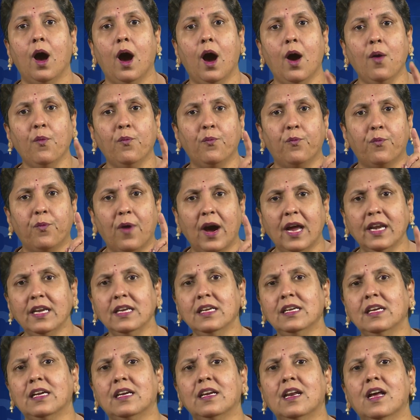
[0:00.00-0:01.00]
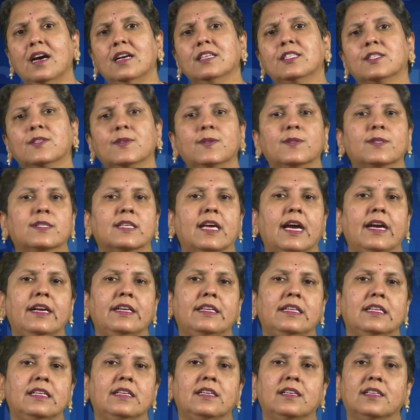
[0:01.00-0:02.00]
a one-class
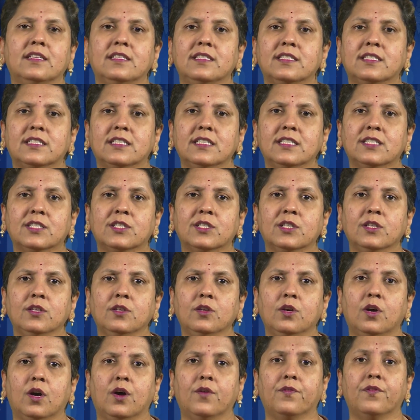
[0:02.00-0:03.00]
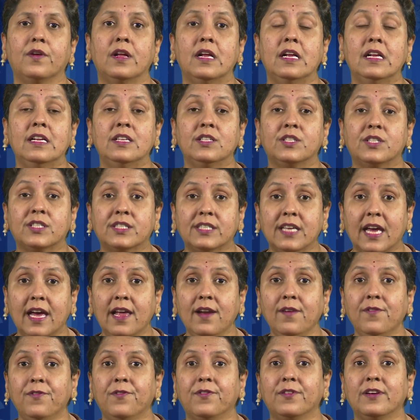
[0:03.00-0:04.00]
society consisting of
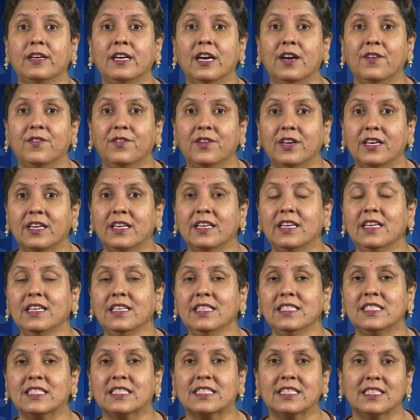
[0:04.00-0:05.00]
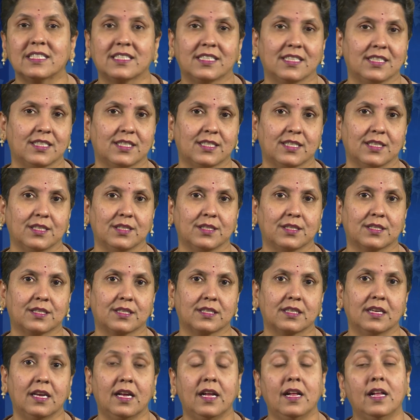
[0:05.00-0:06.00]
self-governing
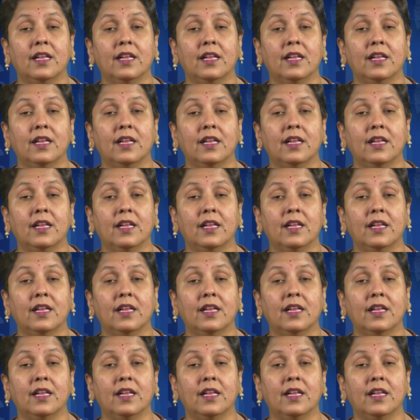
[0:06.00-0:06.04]
citizens.